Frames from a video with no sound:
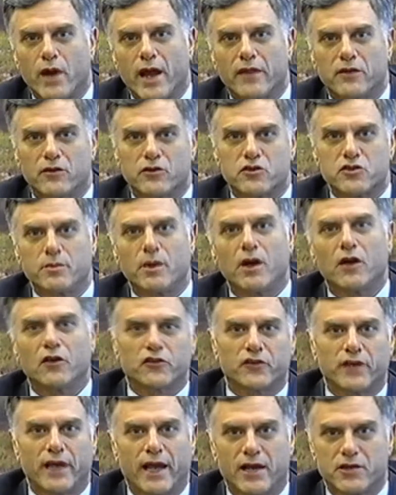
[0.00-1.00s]
rather
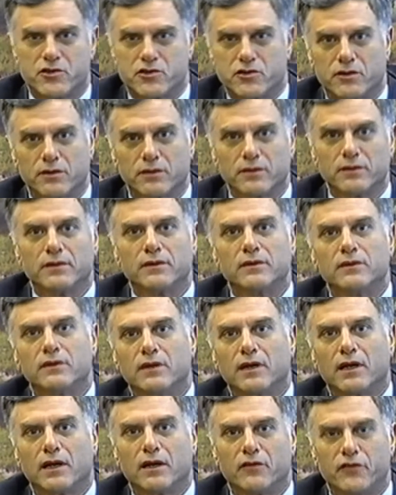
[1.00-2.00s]
small stature
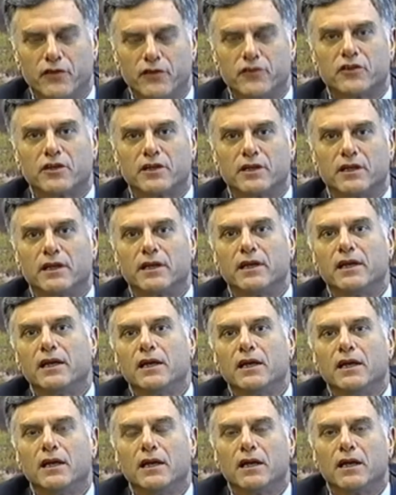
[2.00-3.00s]
physically,
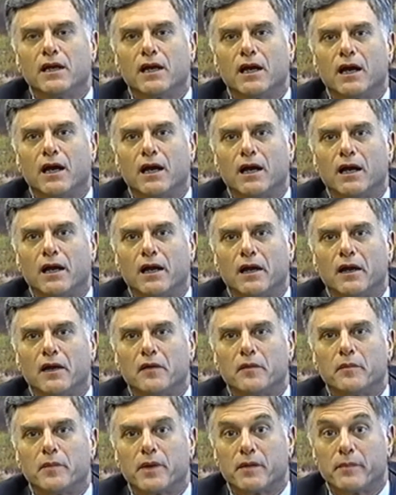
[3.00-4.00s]

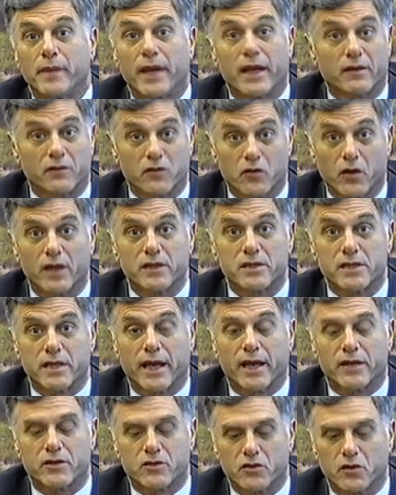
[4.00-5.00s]
but a man of great
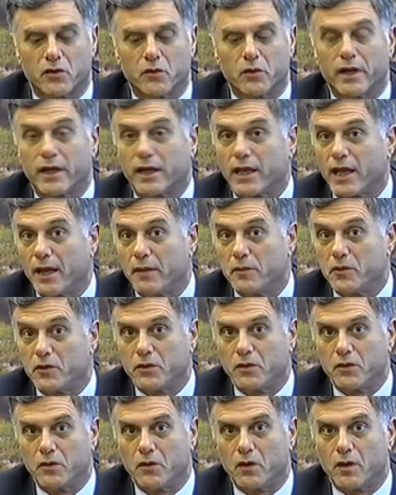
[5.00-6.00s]
stature when it came
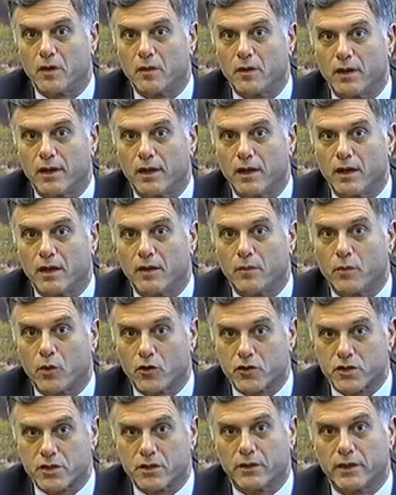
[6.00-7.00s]
to
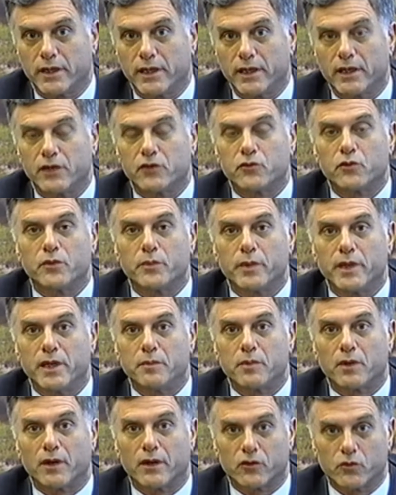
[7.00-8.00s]
personal dealings with
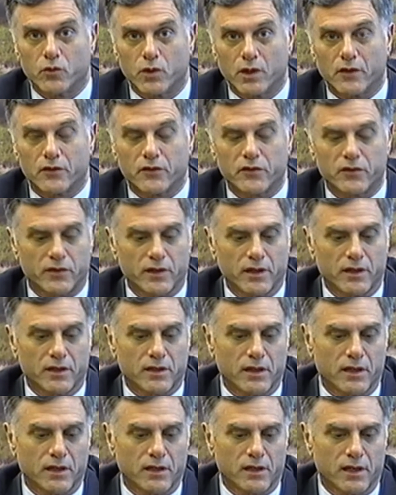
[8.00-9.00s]
people as well as his
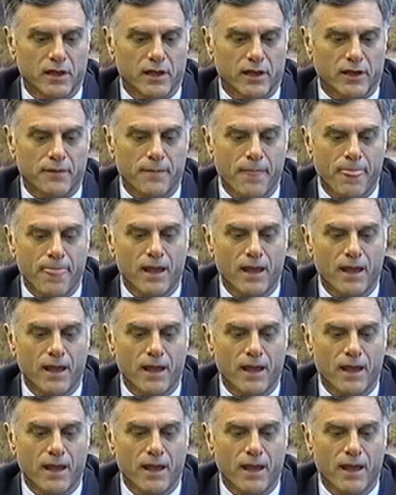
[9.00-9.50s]
intellect.